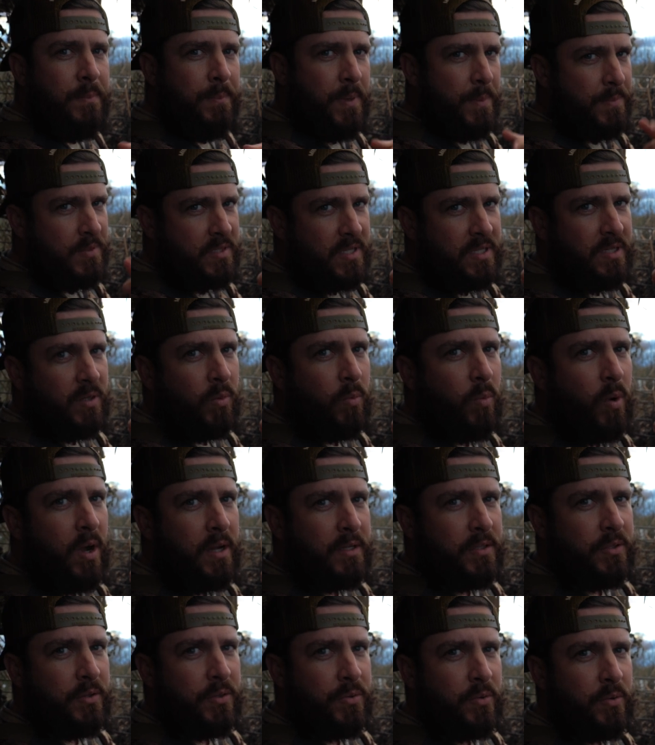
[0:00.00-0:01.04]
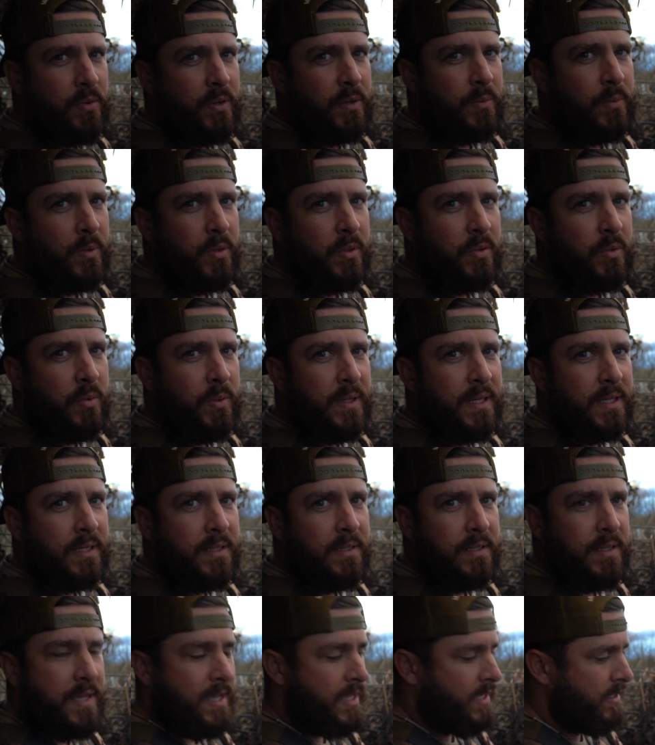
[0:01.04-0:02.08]
But I'm just going to walk you through it real quick
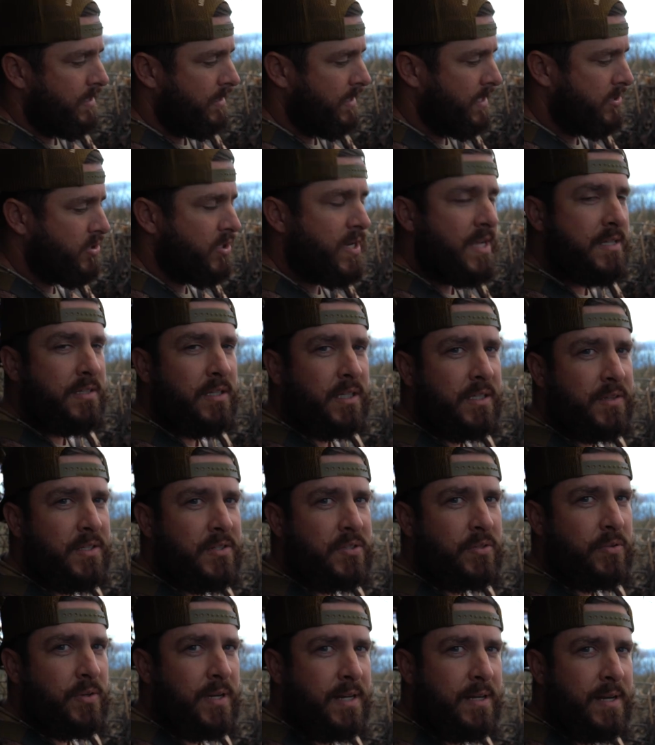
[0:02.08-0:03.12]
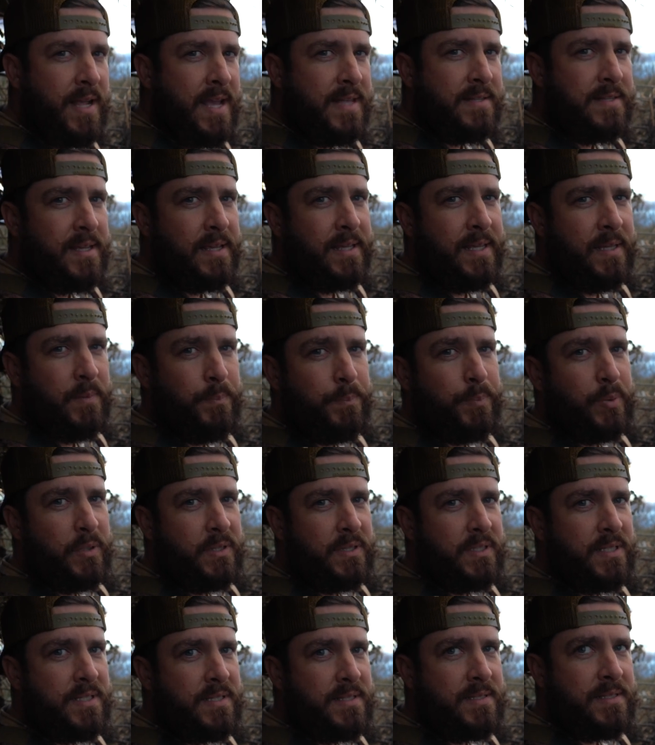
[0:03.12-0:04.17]
and let you guys look at the screen as I
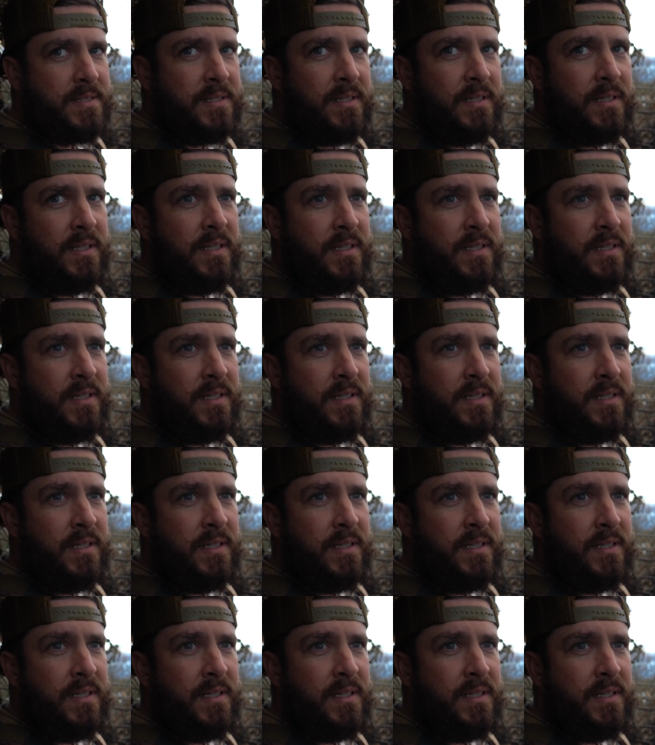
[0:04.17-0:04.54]
input this